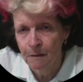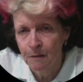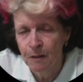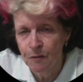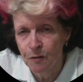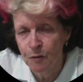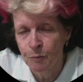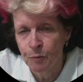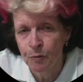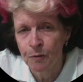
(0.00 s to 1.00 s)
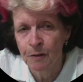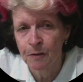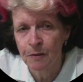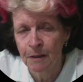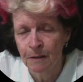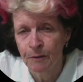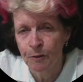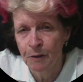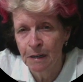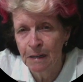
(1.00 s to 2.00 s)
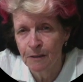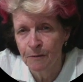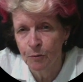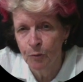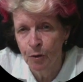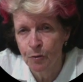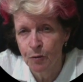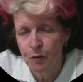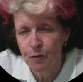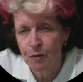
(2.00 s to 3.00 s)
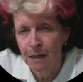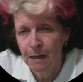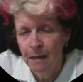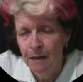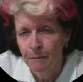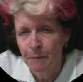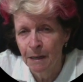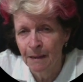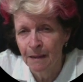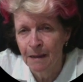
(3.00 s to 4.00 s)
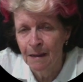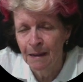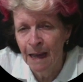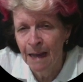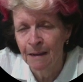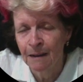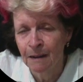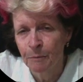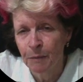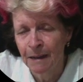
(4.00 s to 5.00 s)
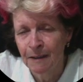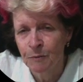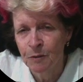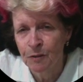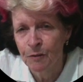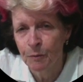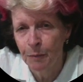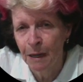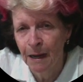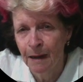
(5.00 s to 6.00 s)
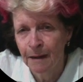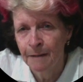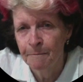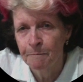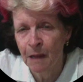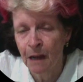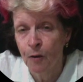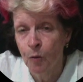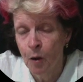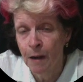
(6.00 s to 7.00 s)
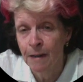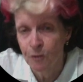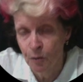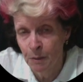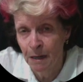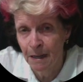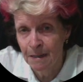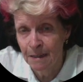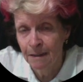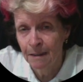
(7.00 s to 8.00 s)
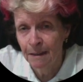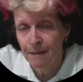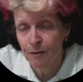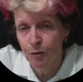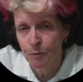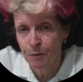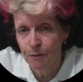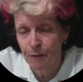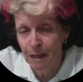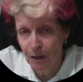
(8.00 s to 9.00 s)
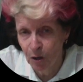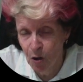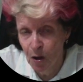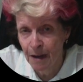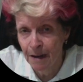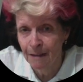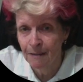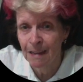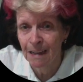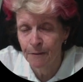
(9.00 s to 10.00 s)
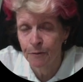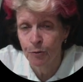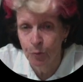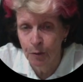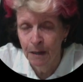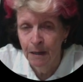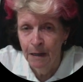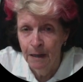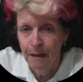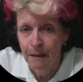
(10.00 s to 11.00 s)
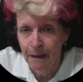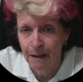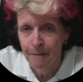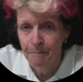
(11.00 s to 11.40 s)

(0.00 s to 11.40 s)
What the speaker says: There's the smoothness and the velvetiness of the roses, but the angular placements of the bark are quite dominating in terms of their line and therefore their